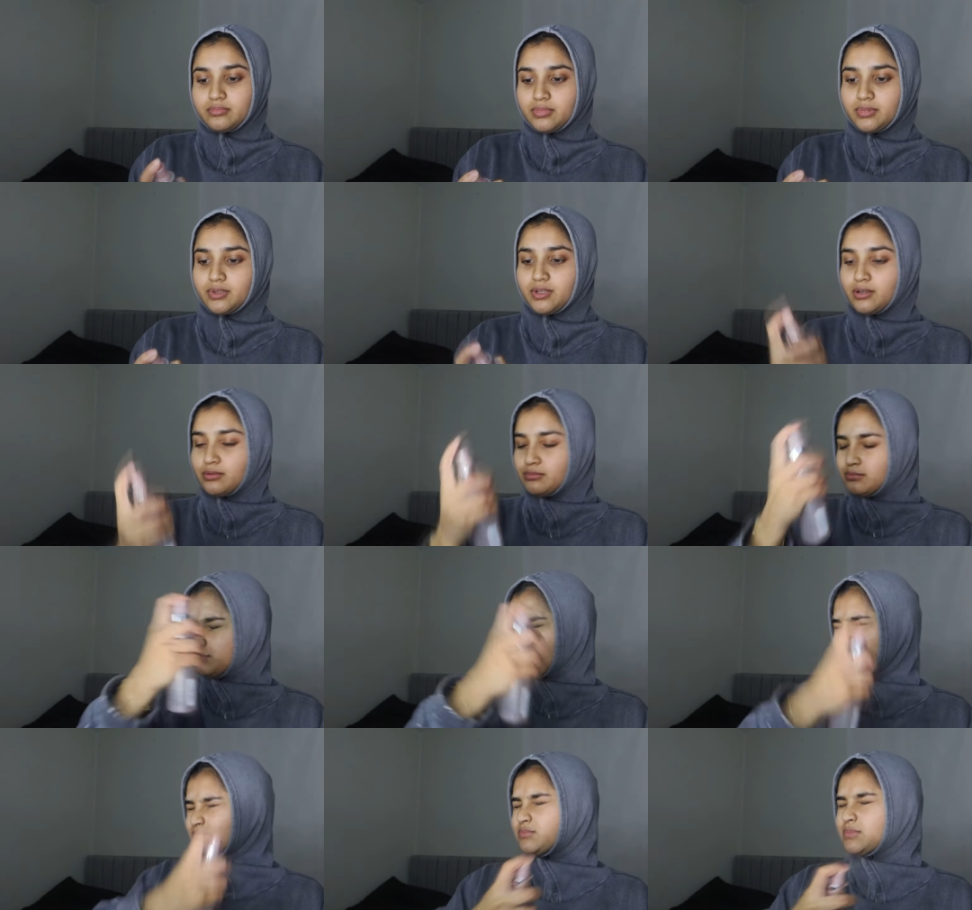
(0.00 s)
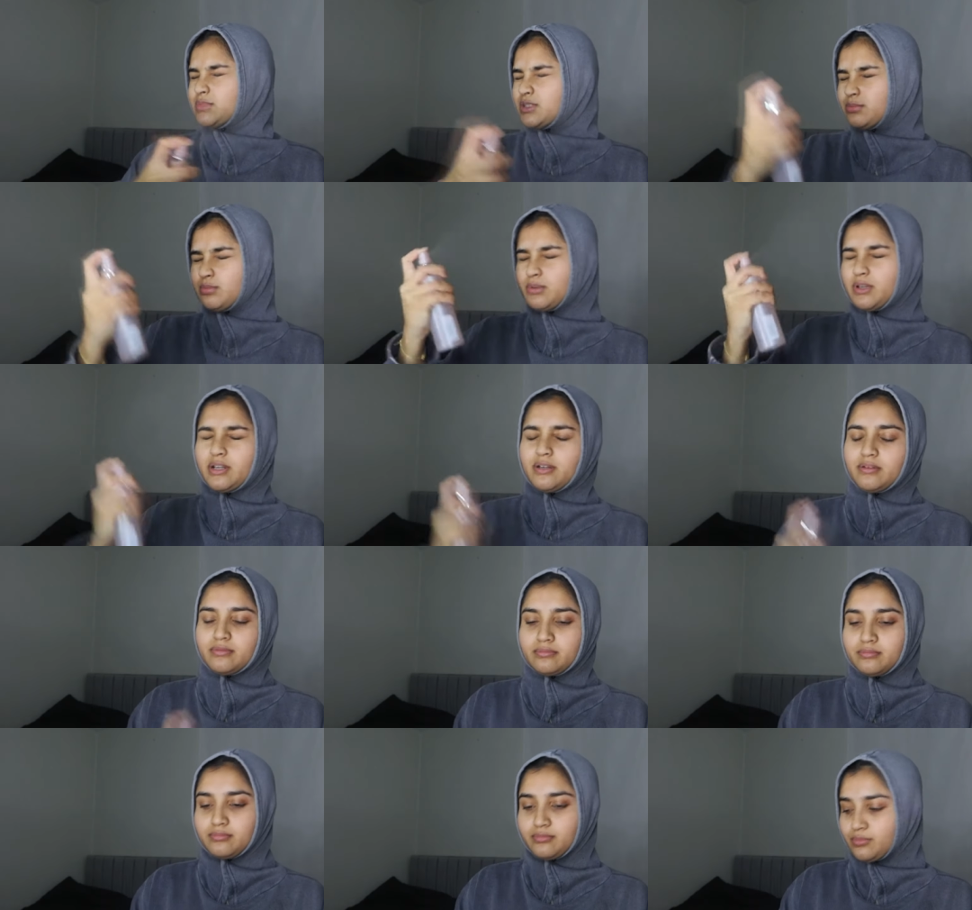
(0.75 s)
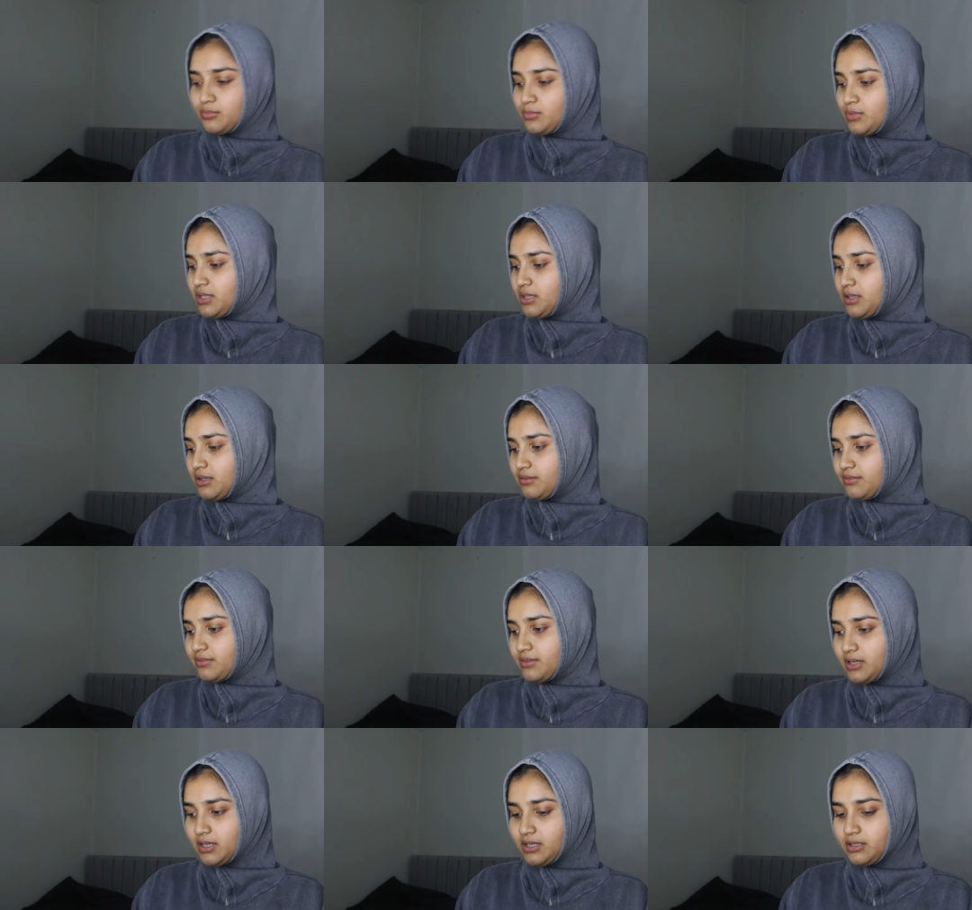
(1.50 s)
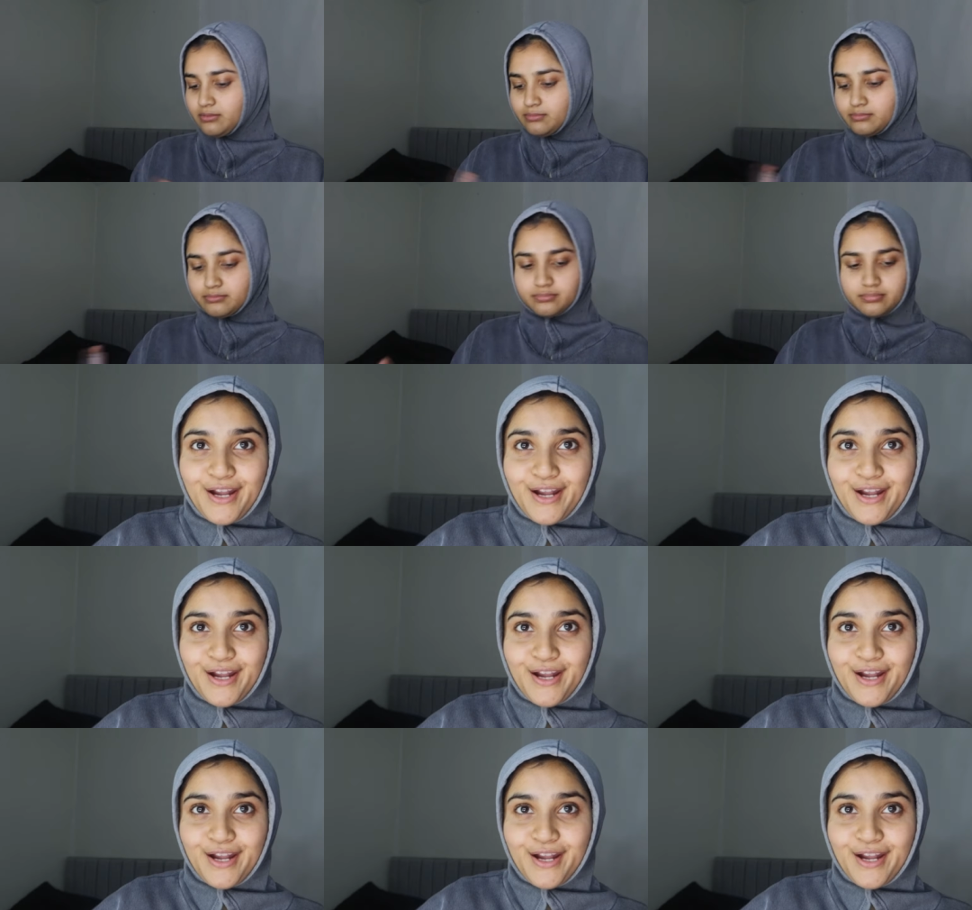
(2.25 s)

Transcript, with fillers: you know, spring. We love that.